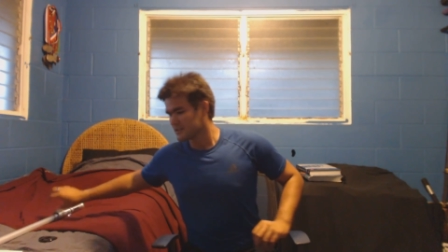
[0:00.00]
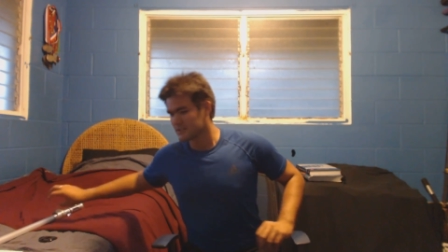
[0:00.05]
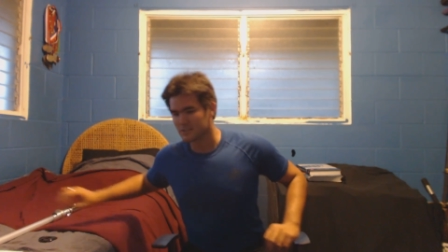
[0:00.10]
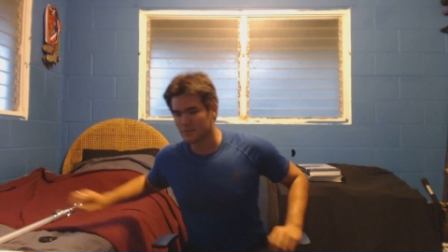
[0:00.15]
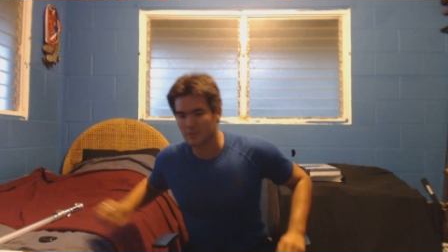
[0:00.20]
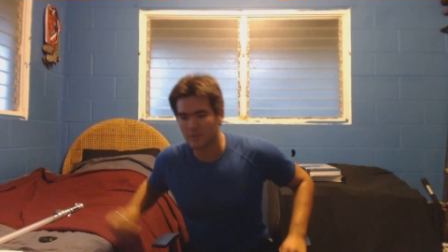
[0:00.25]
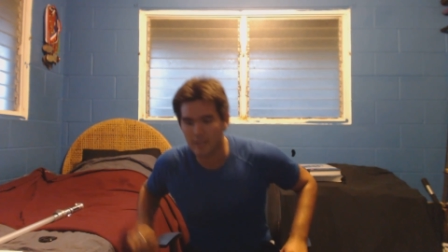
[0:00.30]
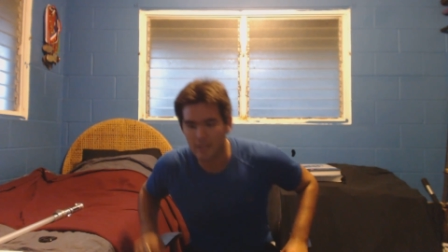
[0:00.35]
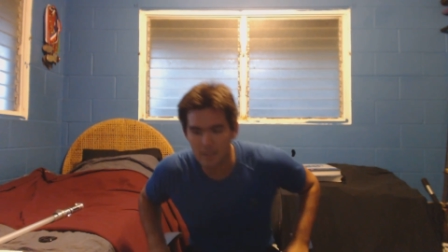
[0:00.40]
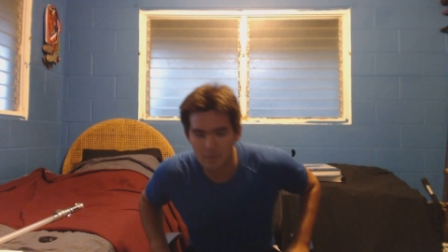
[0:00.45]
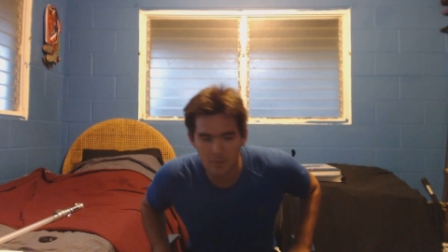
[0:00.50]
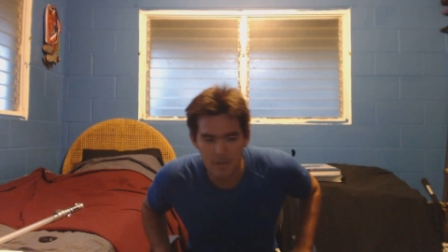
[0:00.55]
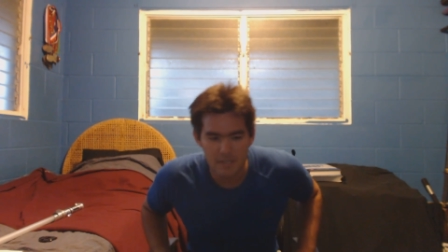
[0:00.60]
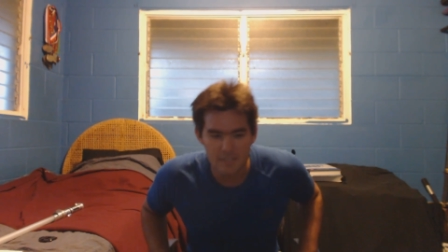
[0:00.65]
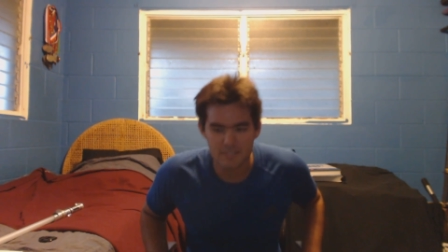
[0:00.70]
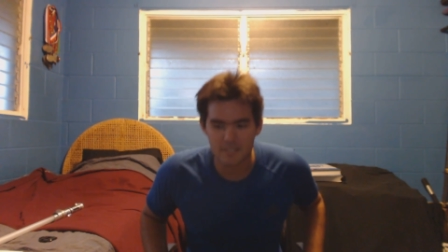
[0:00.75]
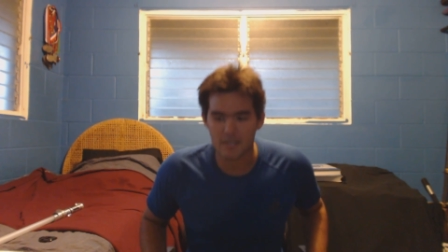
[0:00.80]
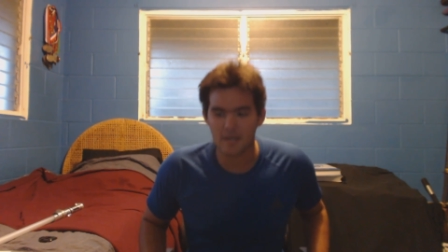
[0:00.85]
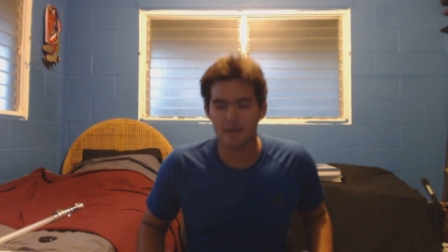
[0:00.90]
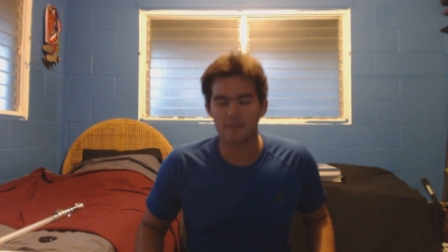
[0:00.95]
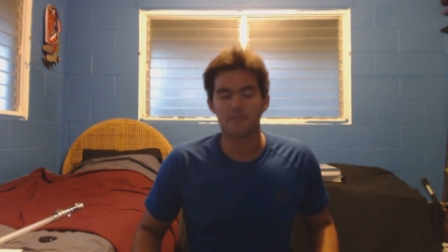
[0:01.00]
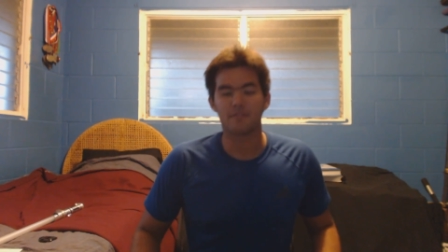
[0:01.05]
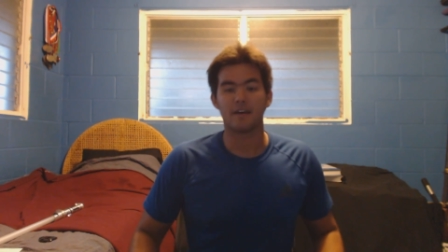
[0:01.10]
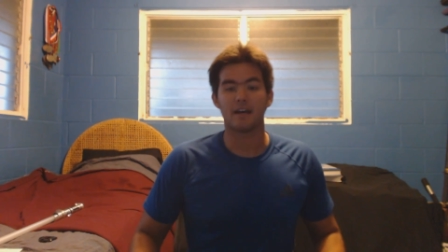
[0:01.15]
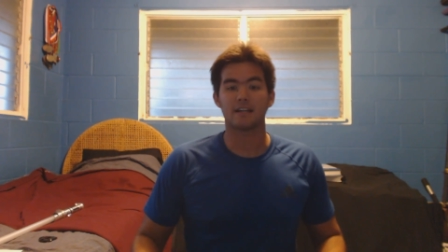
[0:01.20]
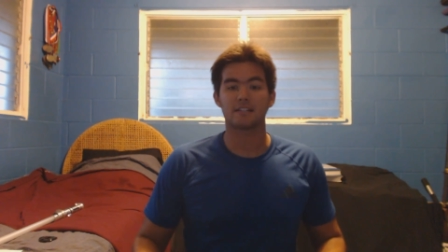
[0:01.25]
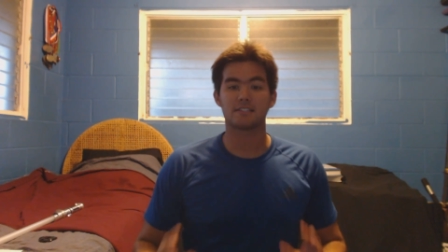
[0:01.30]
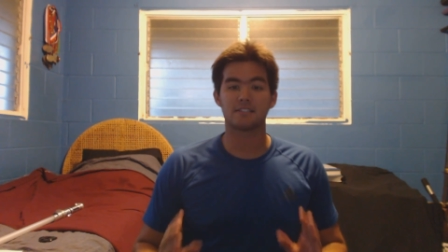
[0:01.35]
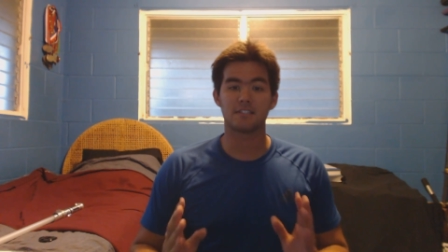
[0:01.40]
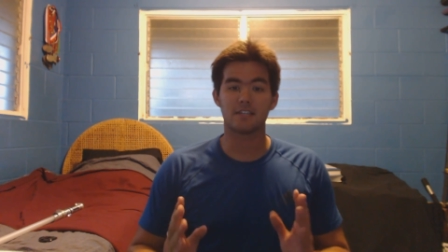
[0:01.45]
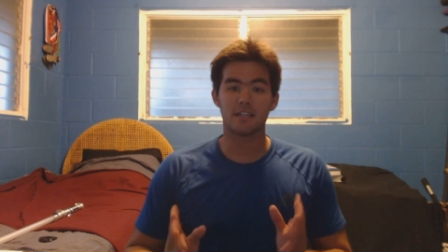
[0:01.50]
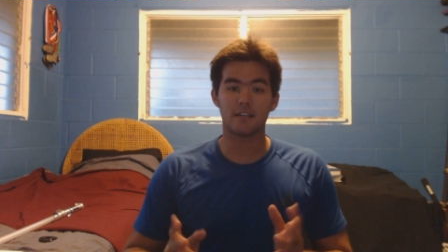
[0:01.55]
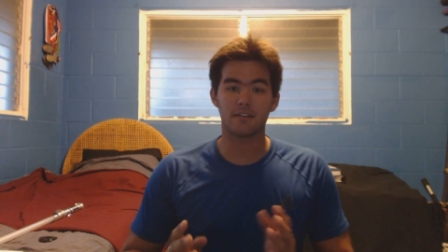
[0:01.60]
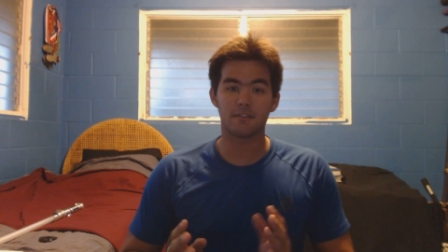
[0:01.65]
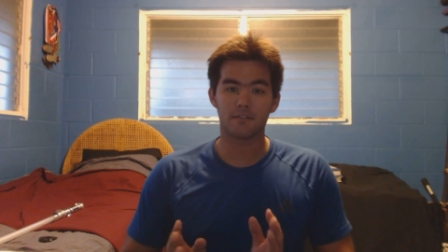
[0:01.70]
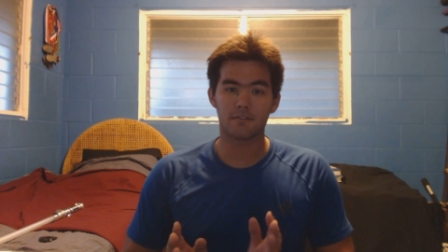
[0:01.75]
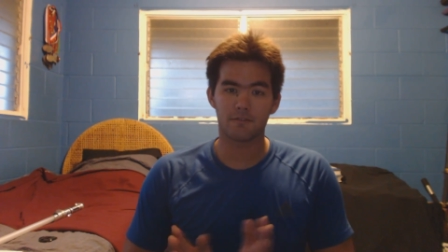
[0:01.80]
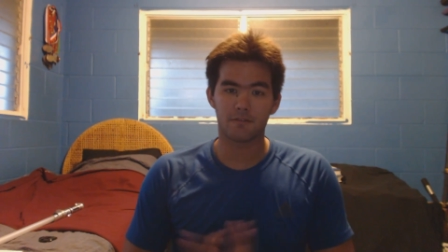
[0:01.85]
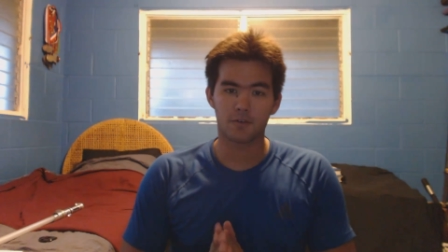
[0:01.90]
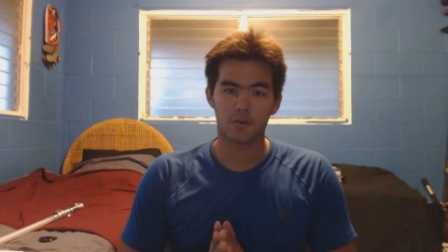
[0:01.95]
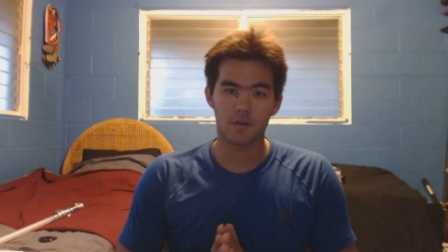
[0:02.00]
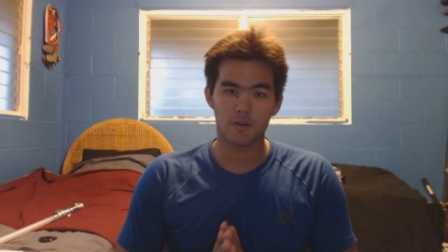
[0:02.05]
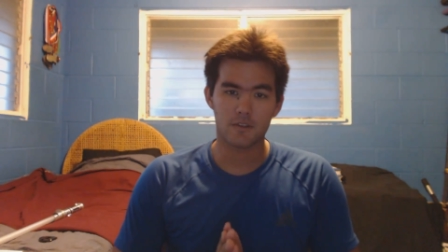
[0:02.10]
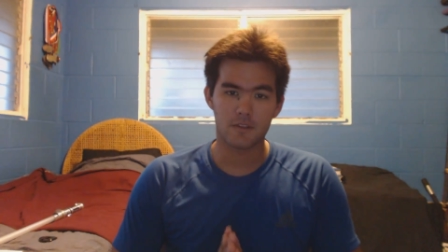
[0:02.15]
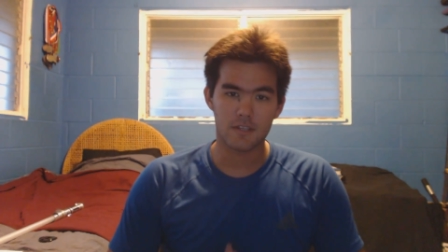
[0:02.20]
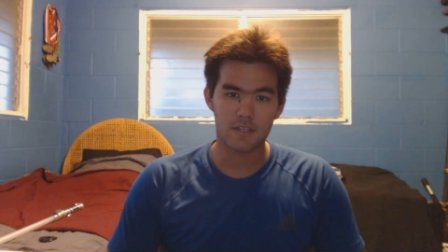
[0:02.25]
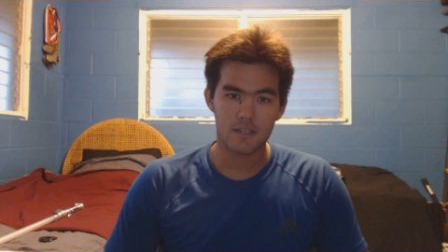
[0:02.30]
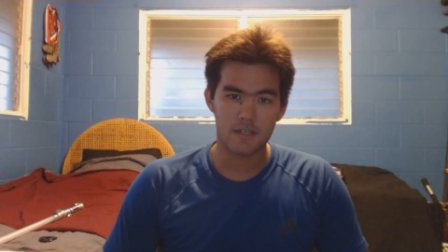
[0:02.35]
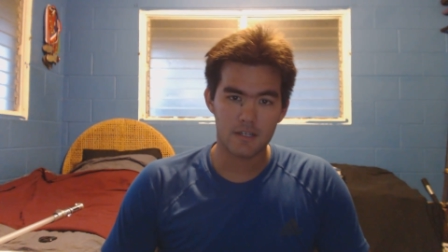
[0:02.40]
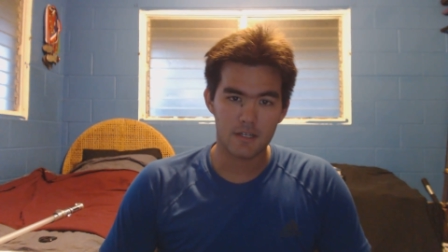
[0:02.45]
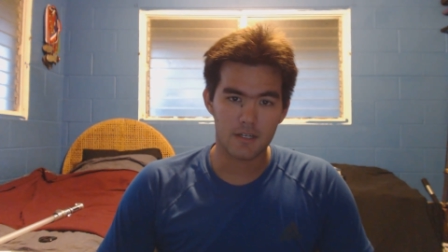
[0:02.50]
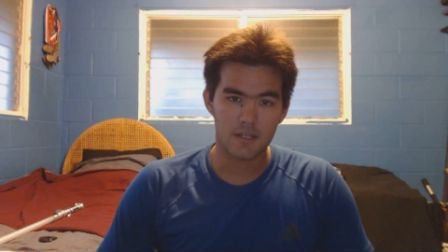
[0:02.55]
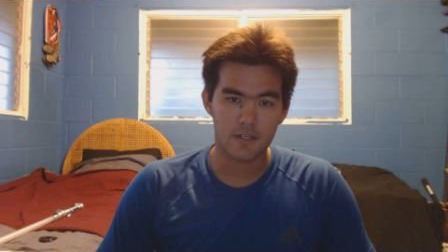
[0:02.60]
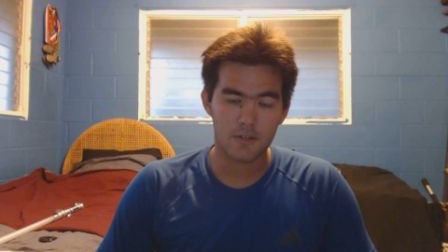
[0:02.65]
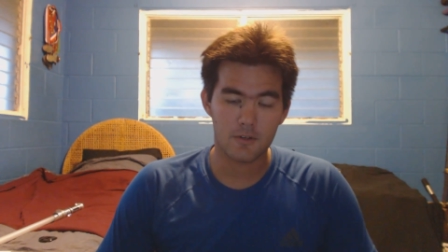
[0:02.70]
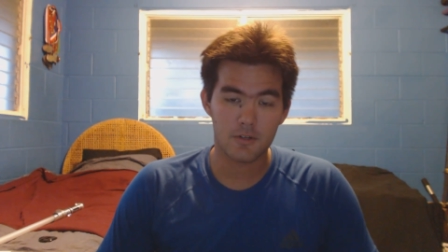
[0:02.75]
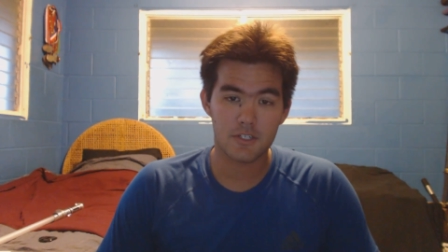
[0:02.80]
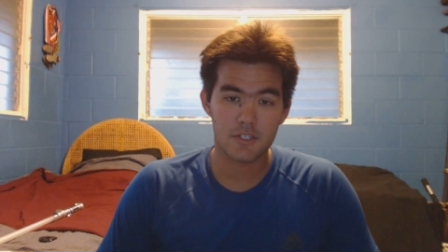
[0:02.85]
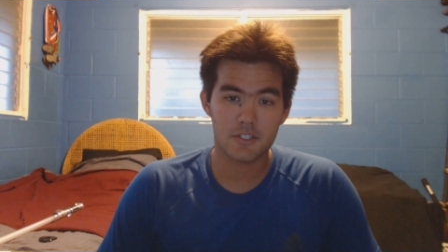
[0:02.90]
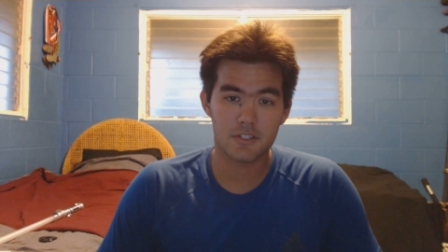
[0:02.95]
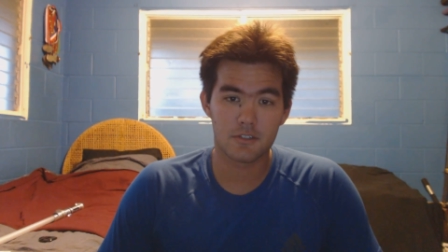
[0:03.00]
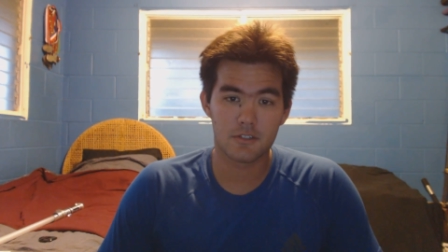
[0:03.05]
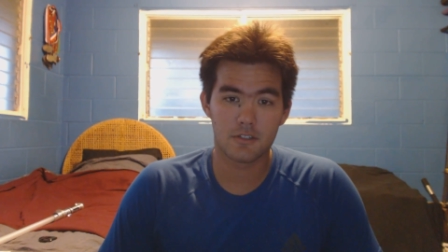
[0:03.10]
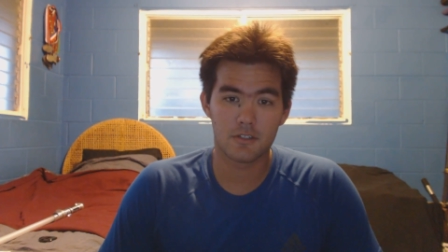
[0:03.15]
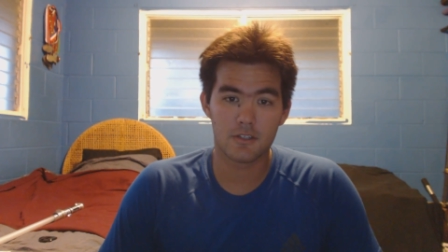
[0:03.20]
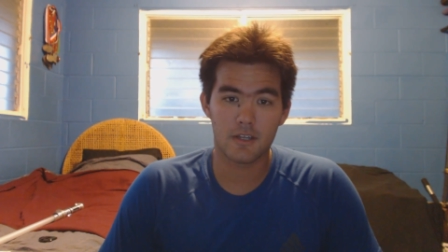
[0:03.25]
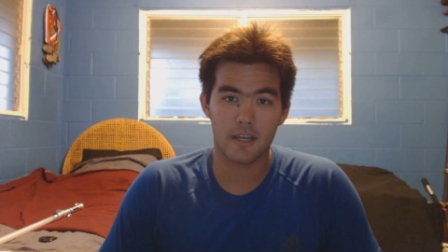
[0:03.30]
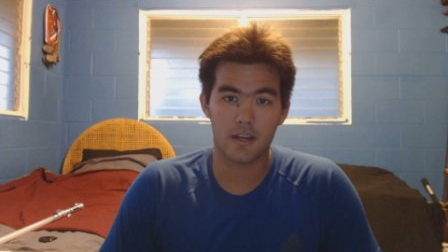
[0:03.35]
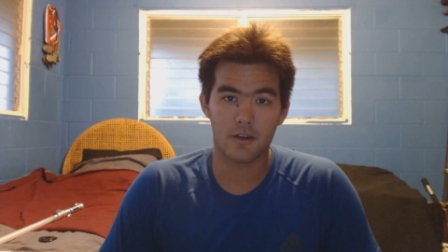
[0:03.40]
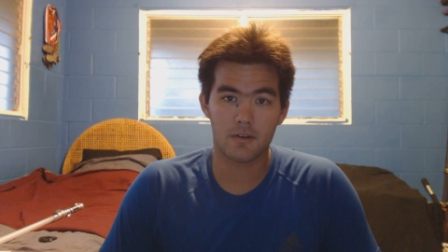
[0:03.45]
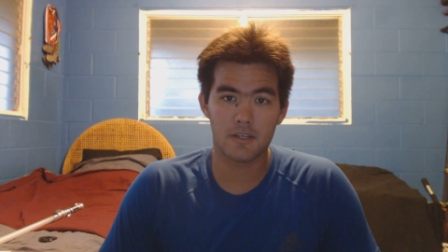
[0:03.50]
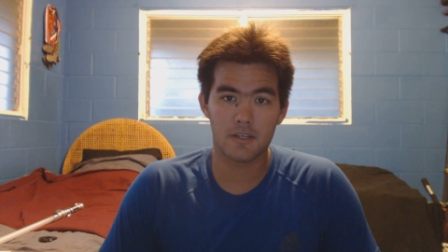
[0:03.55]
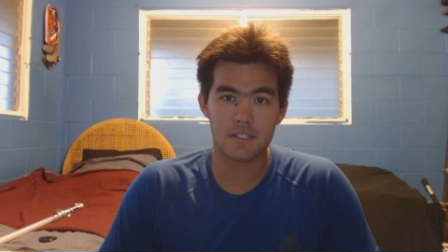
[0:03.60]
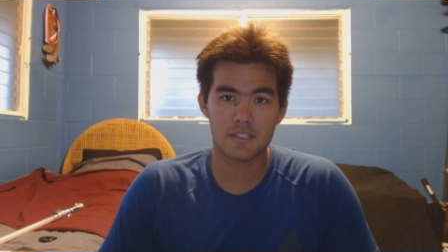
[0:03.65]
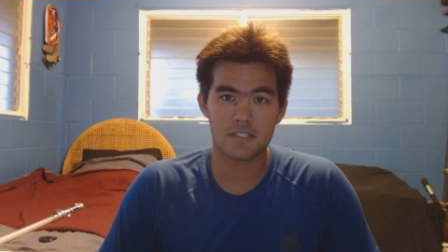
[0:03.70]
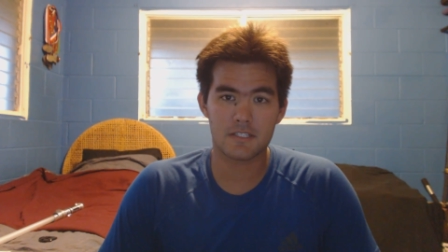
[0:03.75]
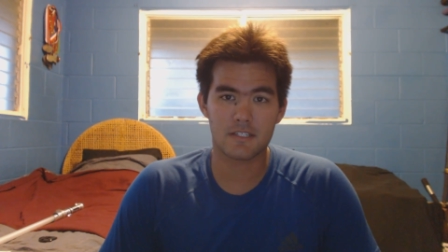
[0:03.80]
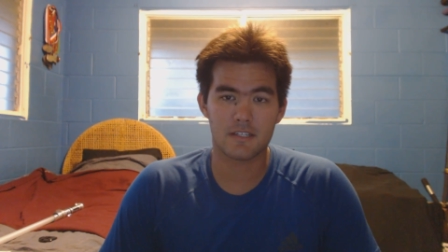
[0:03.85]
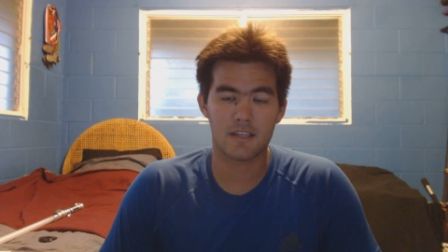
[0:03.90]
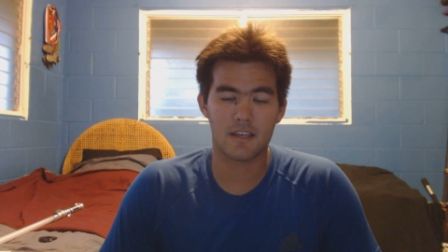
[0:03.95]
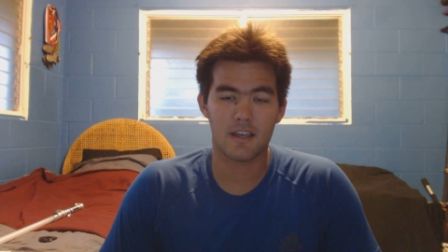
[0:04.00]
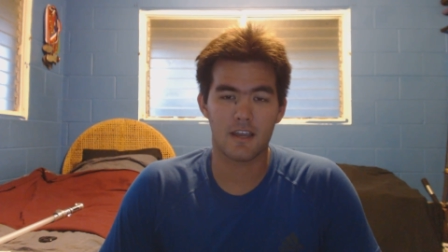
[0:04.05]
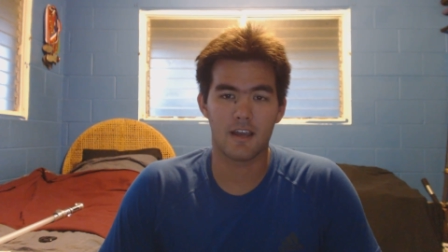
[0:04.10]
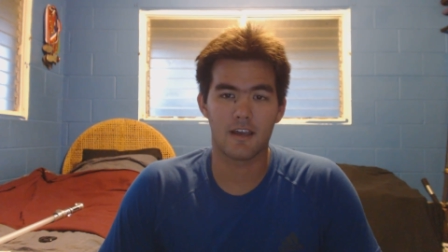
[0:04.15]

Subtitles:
So anyways, that's it for the Crystal Aries.